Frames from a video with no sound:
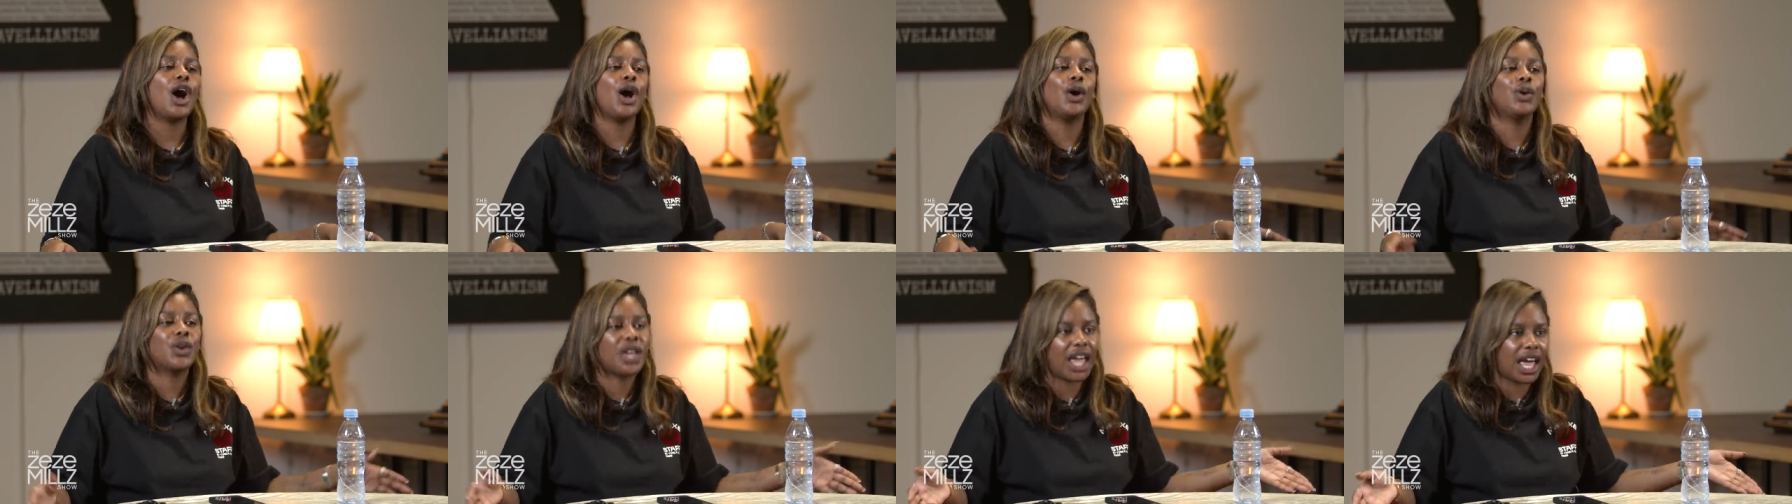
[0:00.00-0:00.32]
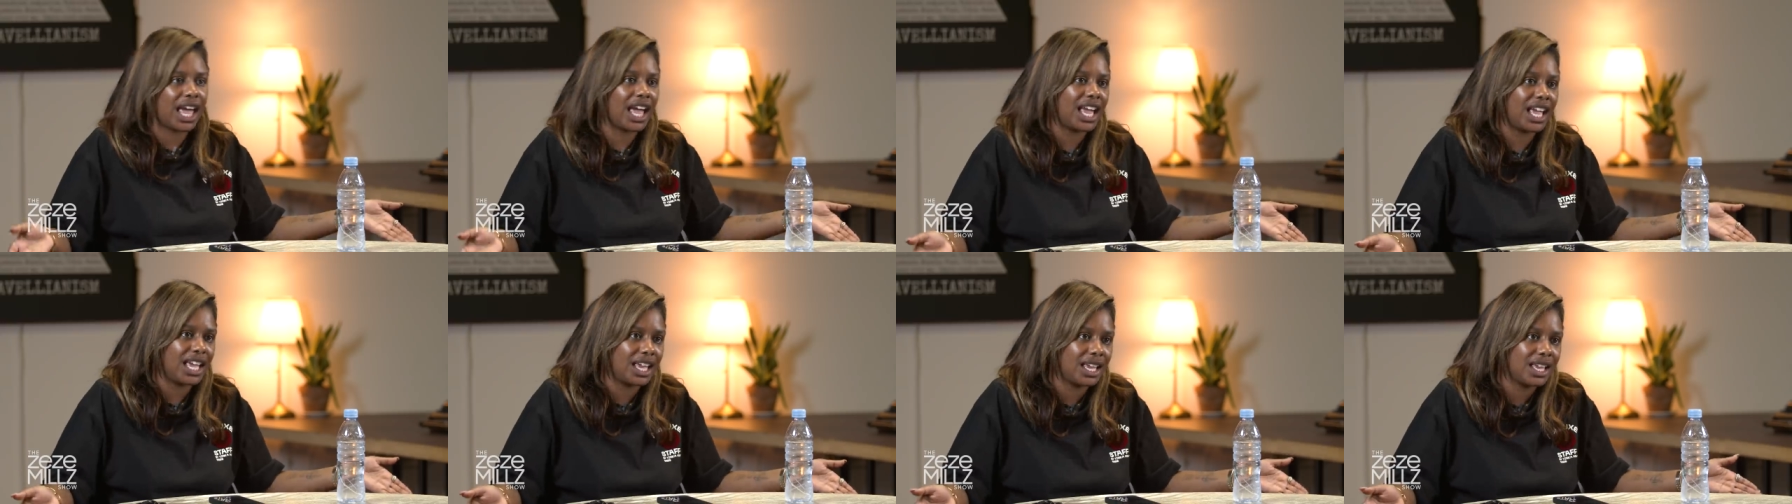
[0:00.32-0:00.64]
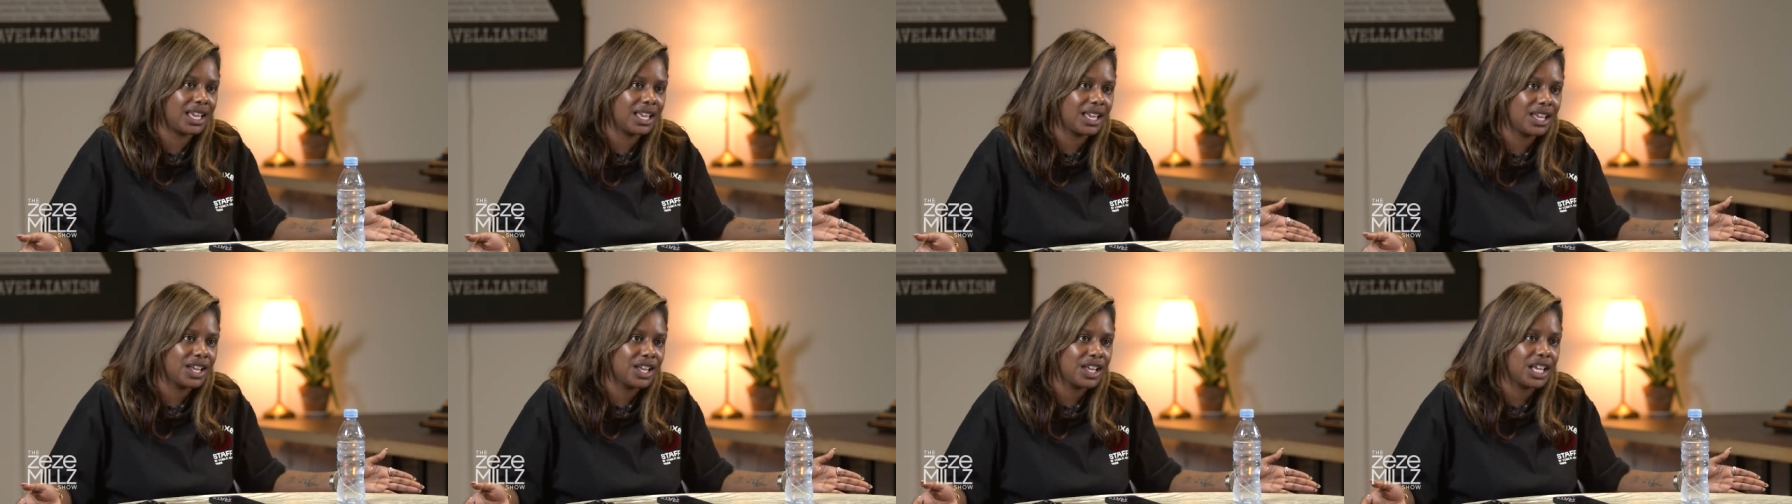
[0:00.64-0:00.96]

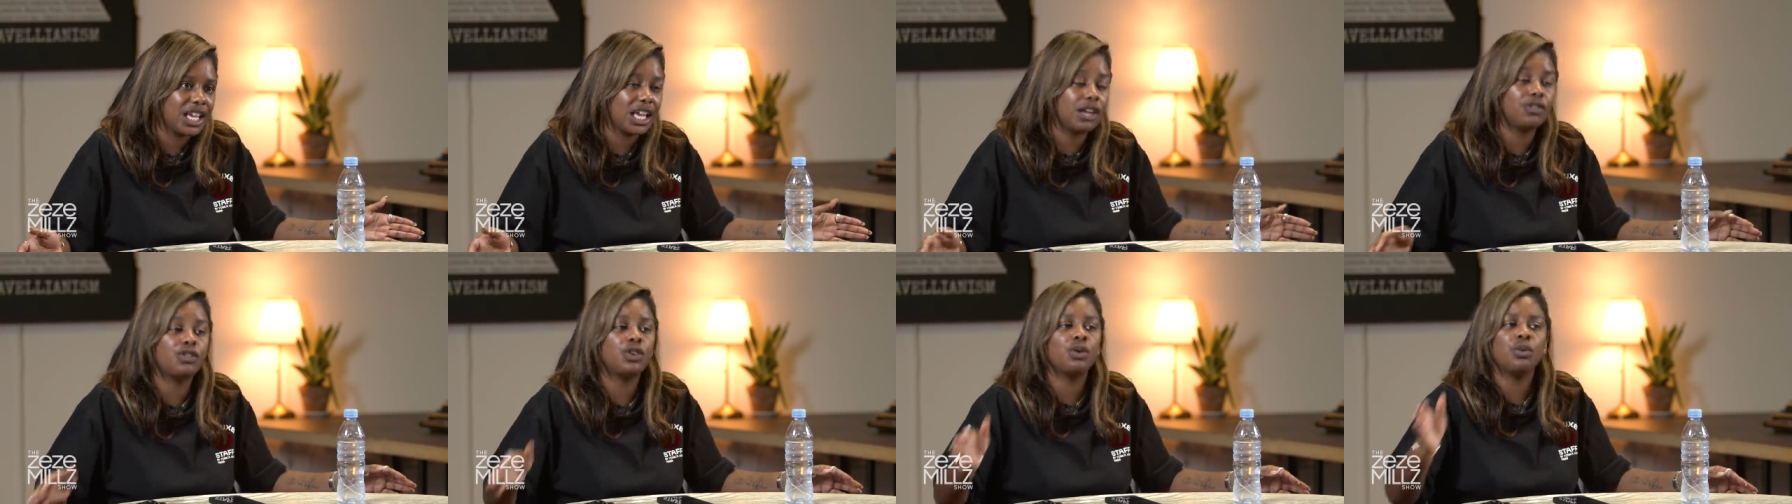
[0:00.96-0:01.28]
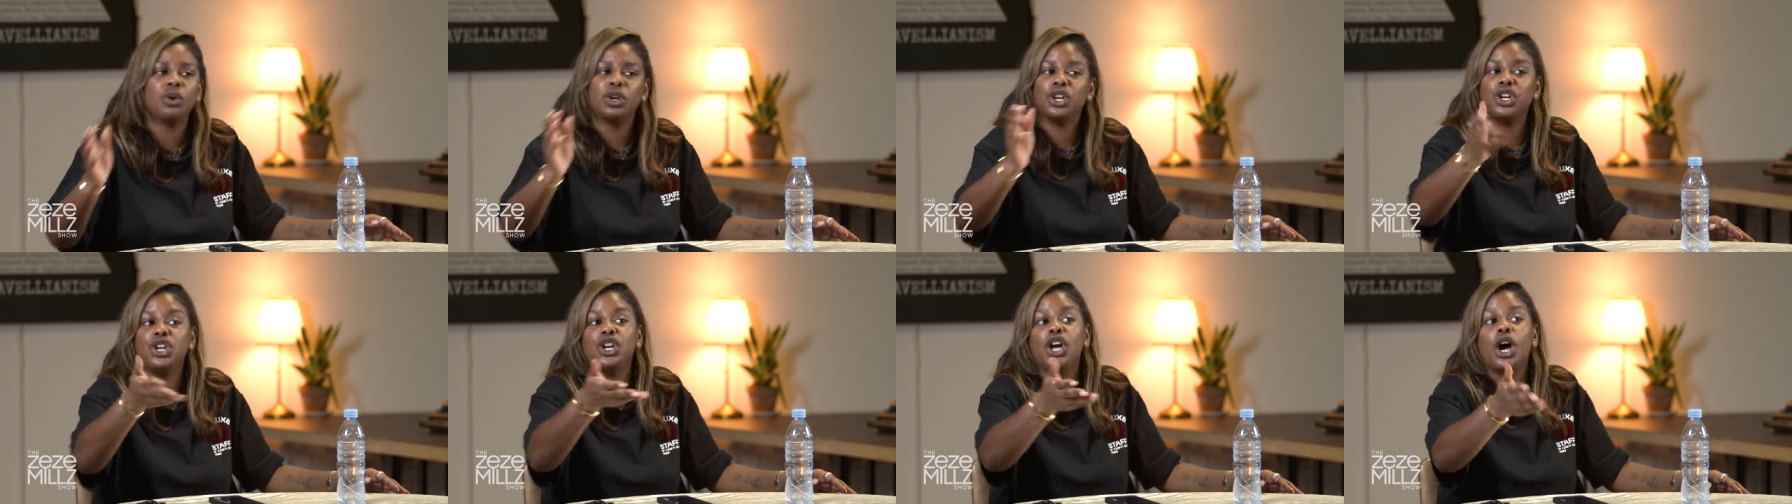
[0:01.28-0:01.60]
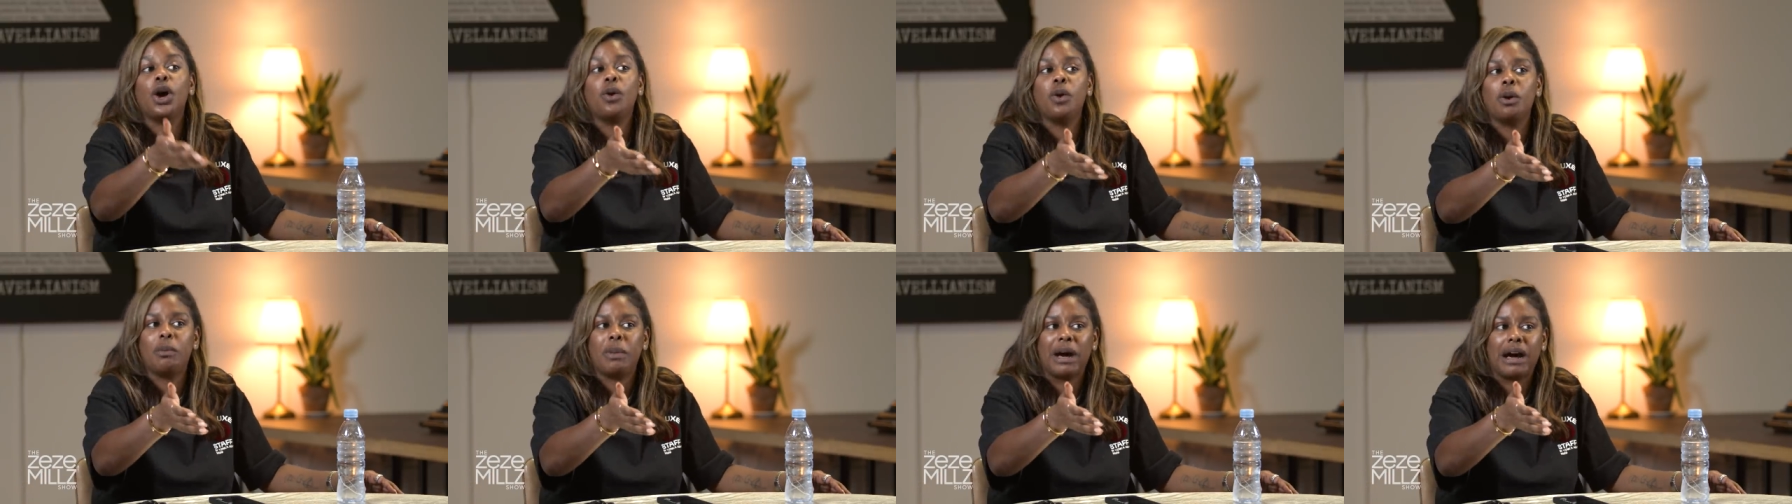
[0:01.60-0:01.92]
okay if you want to
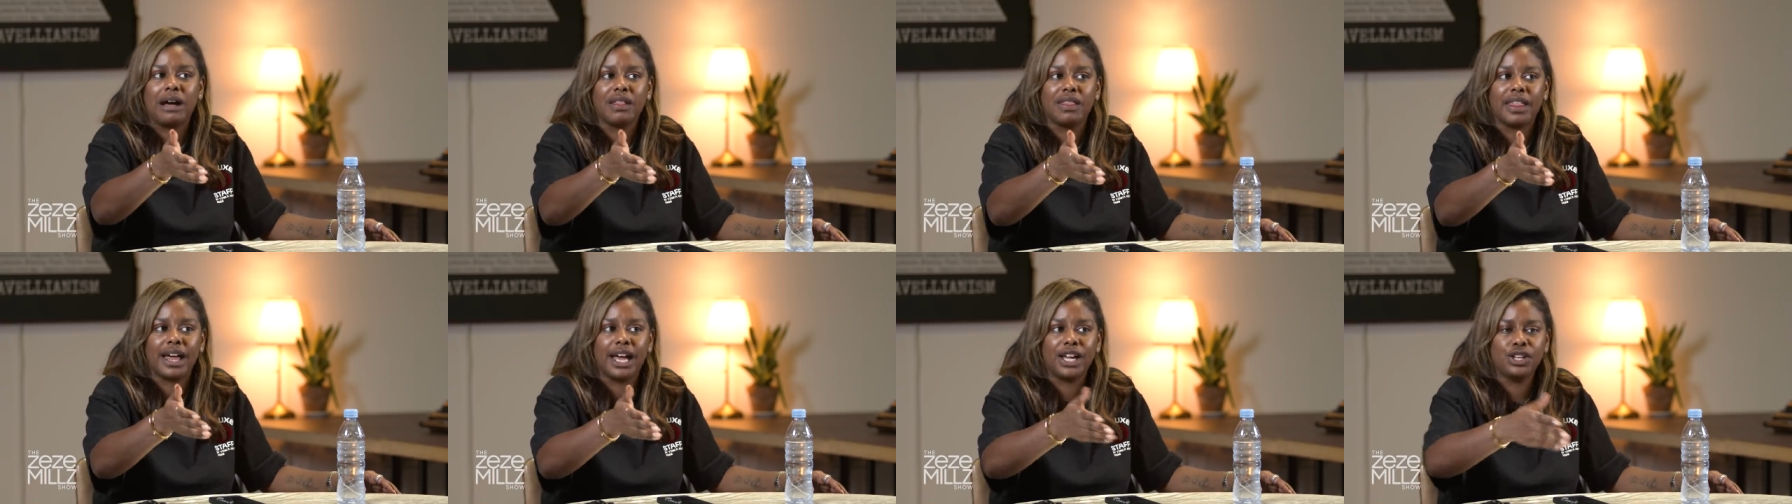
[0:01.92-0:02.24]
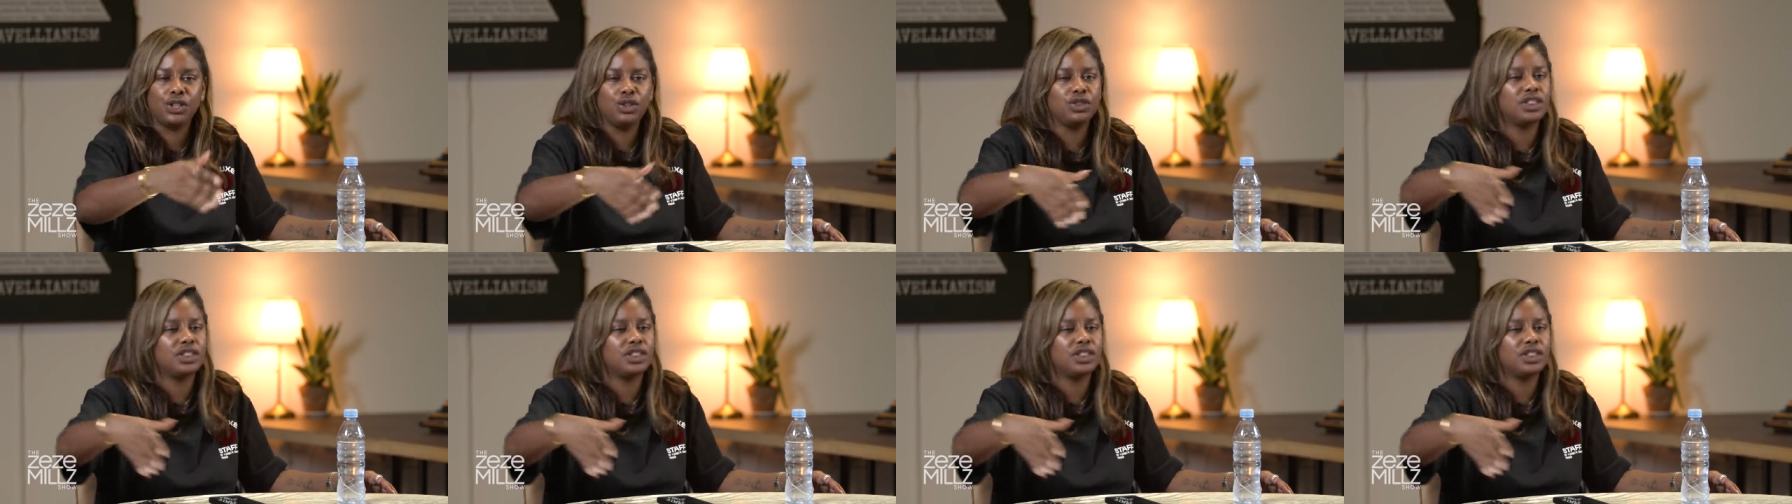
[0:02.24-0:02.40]
know about that,